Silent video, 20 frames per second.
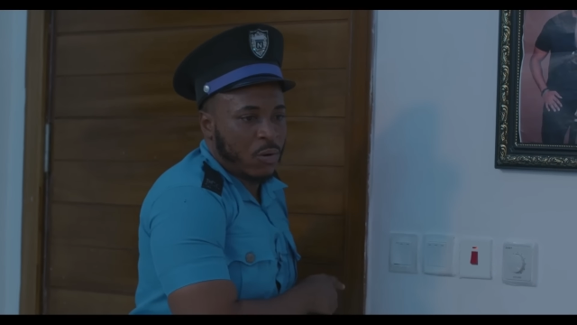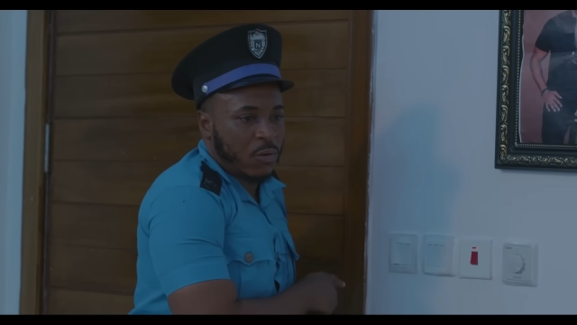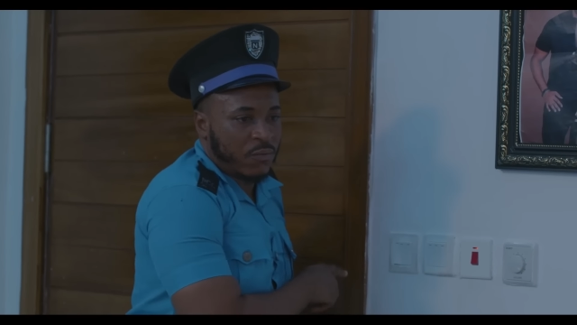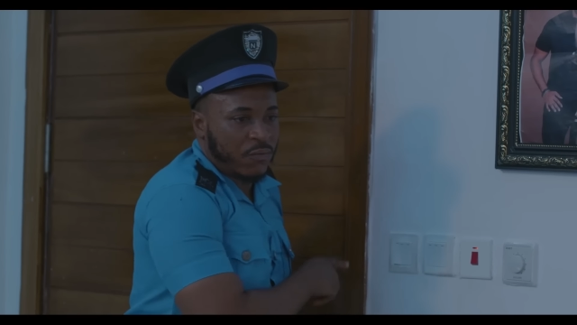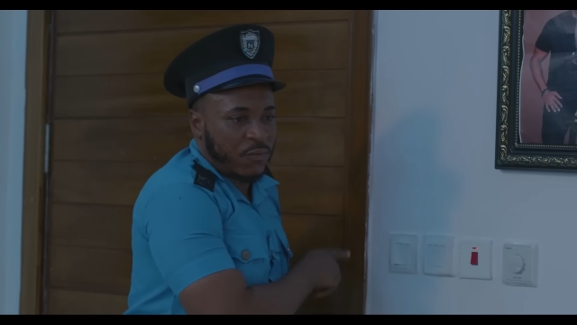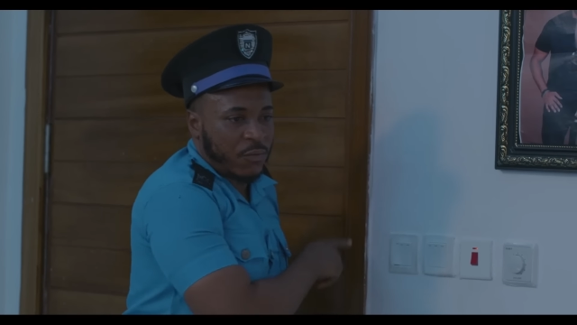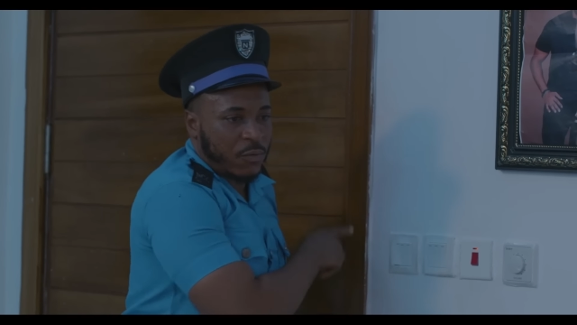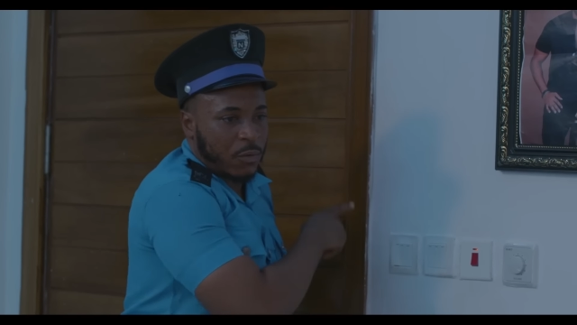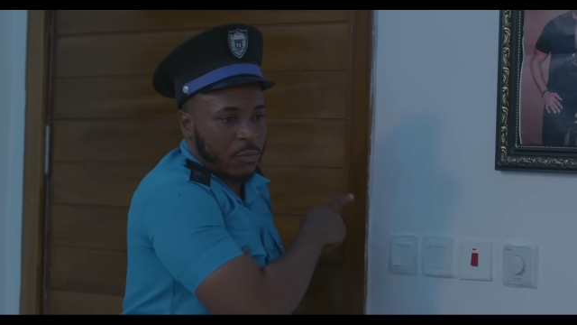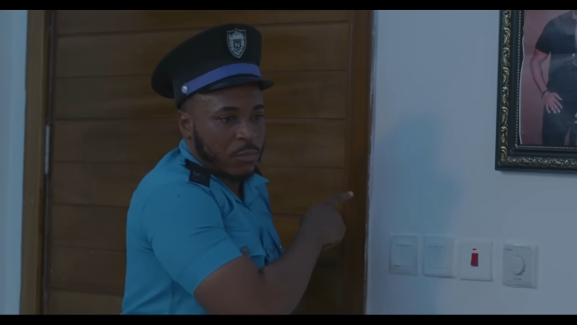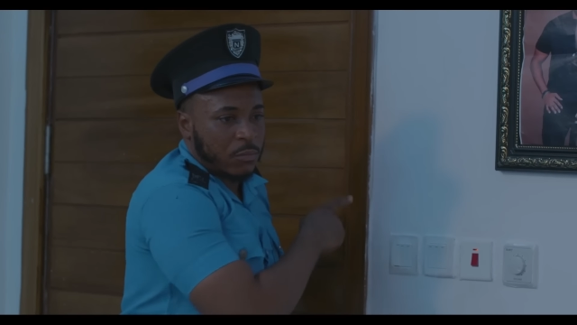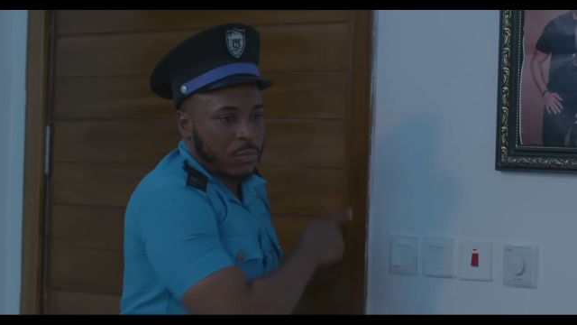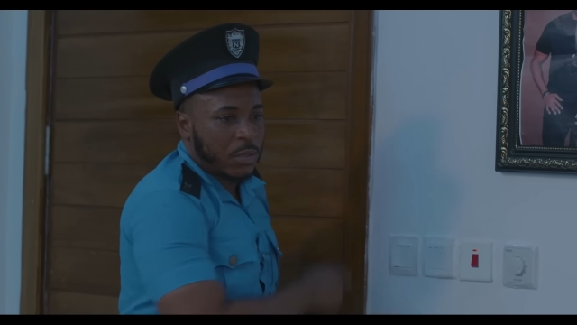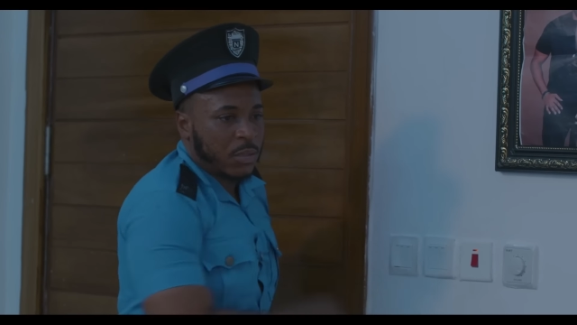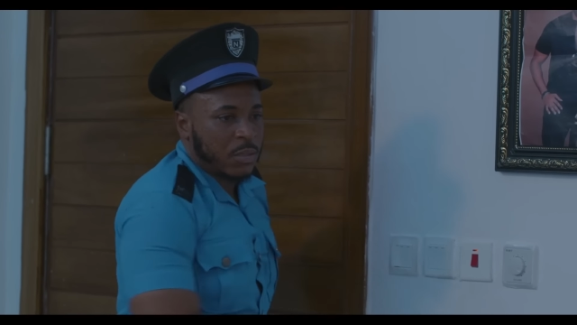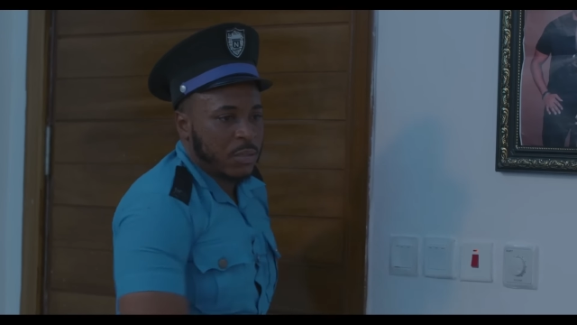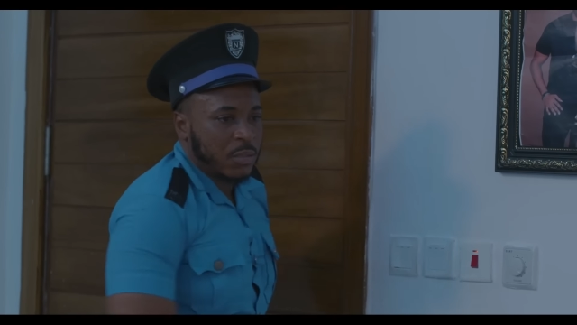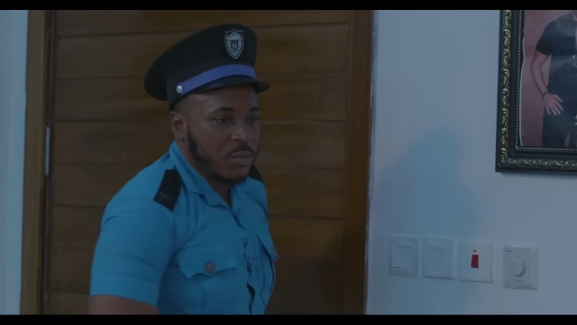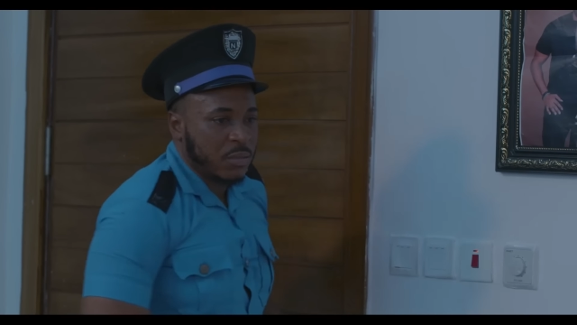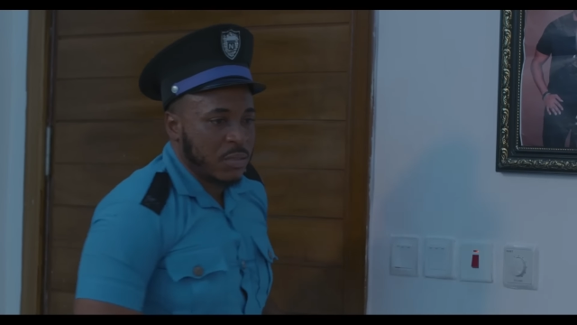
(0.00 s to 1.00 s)
ball of
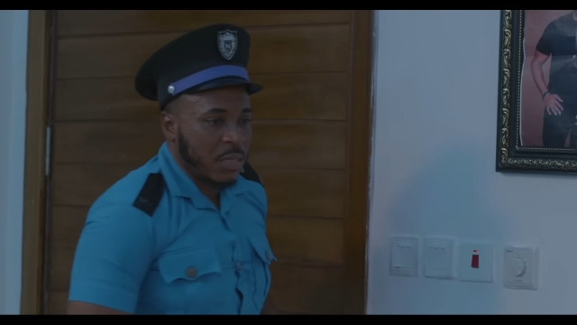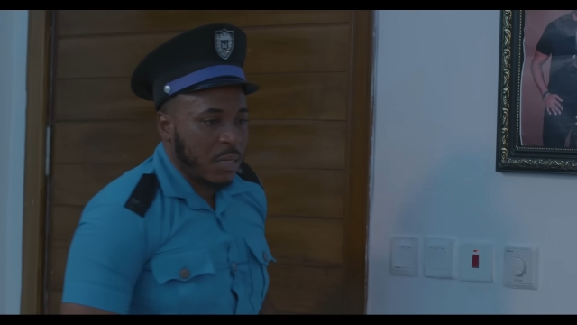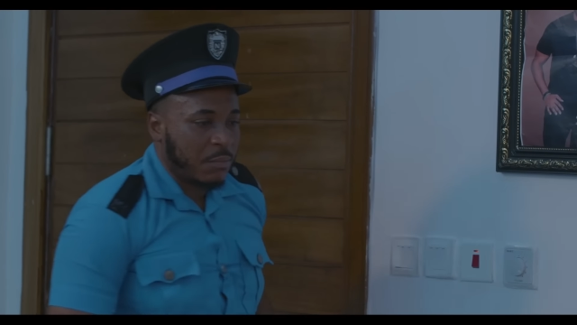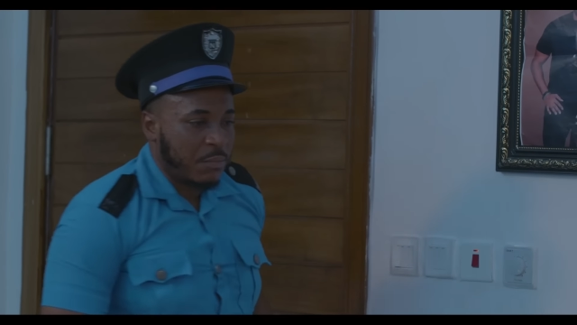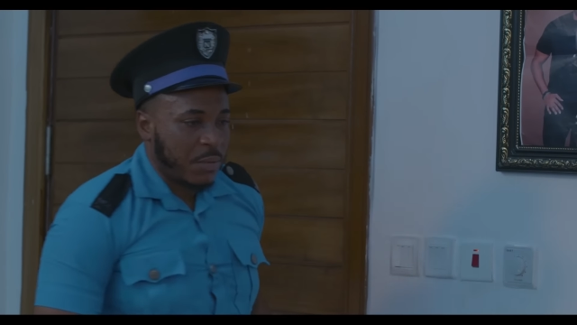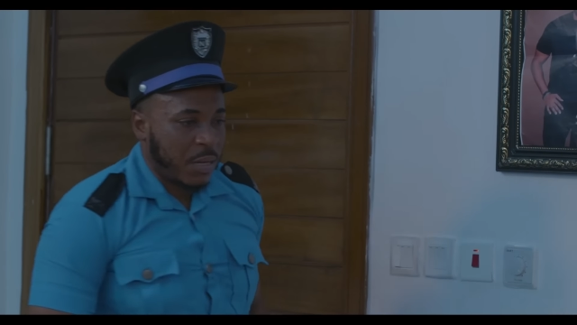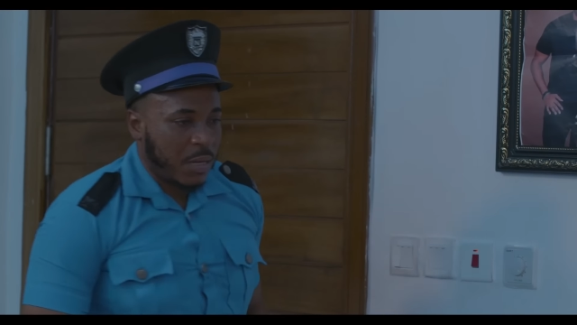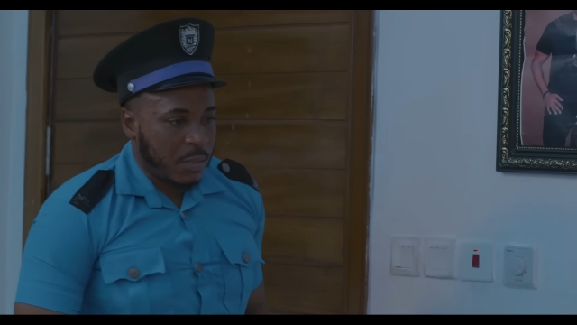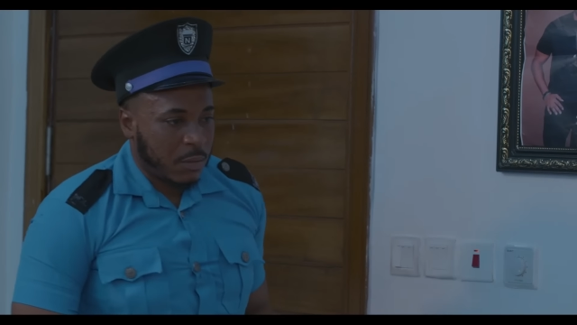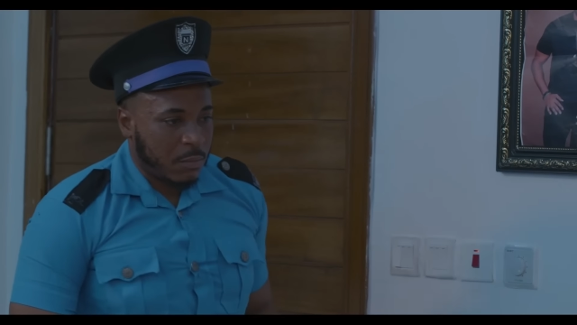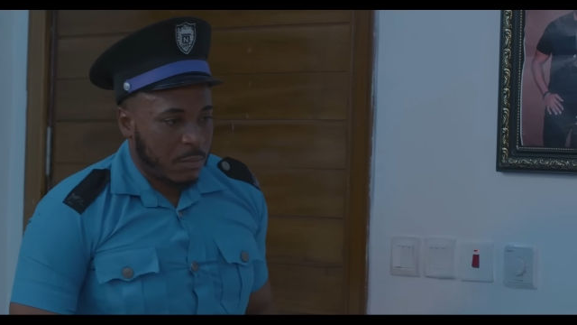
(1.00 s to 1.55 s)
inside my